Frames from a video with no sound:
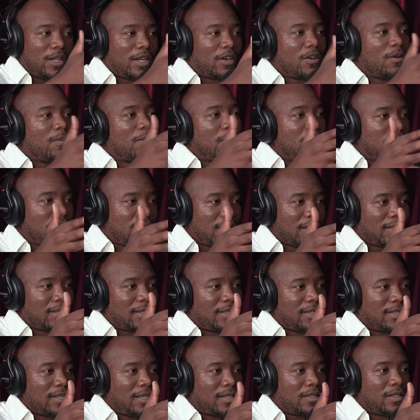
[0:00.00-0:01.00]
criminal
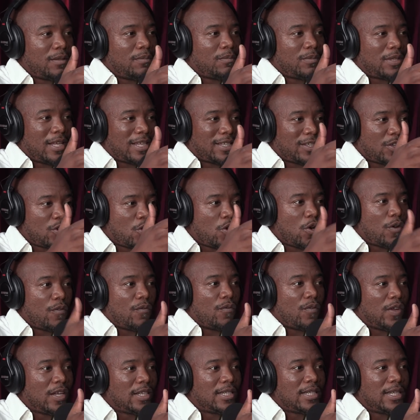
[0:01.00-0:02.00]
justice system doesn't
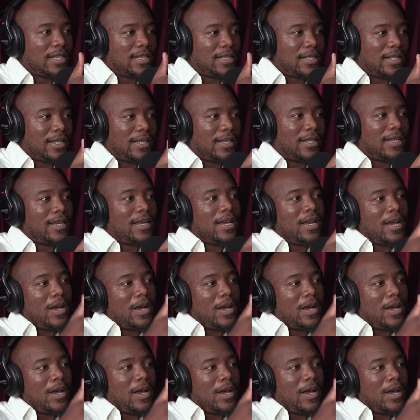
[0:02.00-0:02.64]
convict easily.